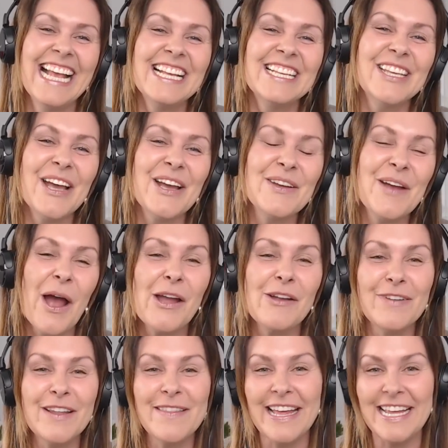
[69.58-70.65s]
So
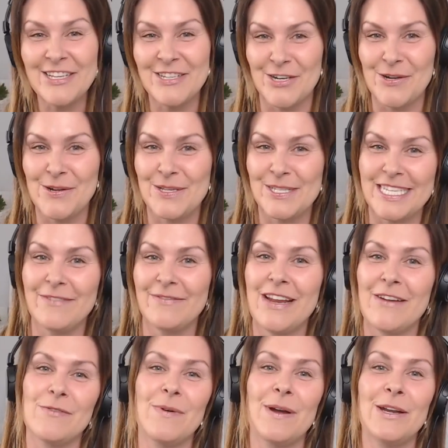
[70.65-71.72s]
hopefully that intro has given
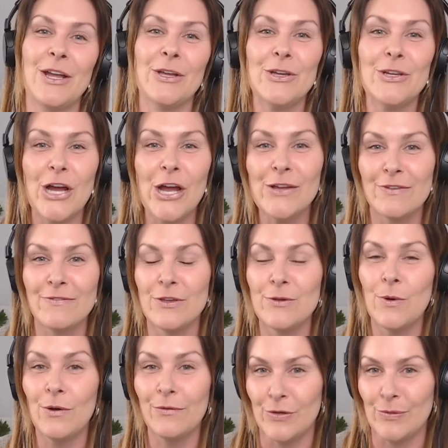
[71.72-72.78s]
everyone a good overview
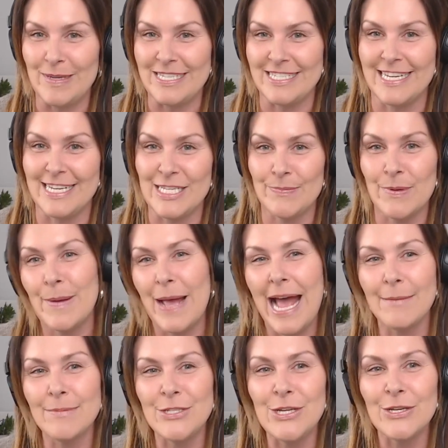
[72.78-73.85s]
of your business, but
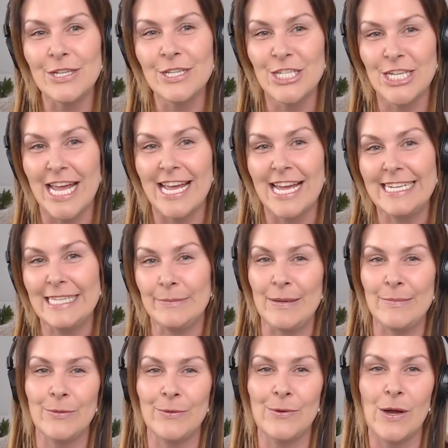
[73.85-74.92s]
perhaps you can share a little bit
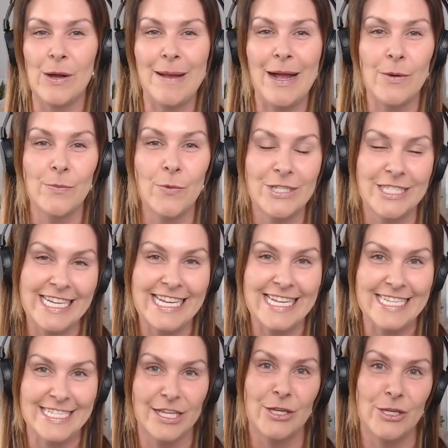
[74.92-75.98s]
more about what it
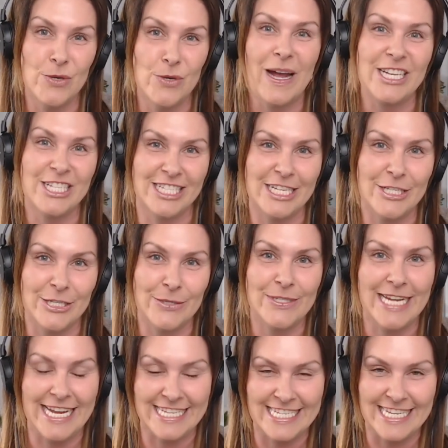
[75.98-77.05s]
is that you actually do
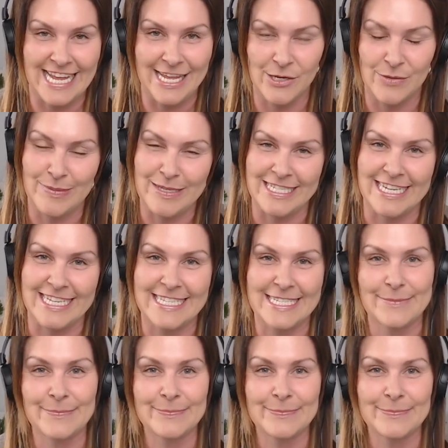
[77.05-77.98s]
day to day in your business.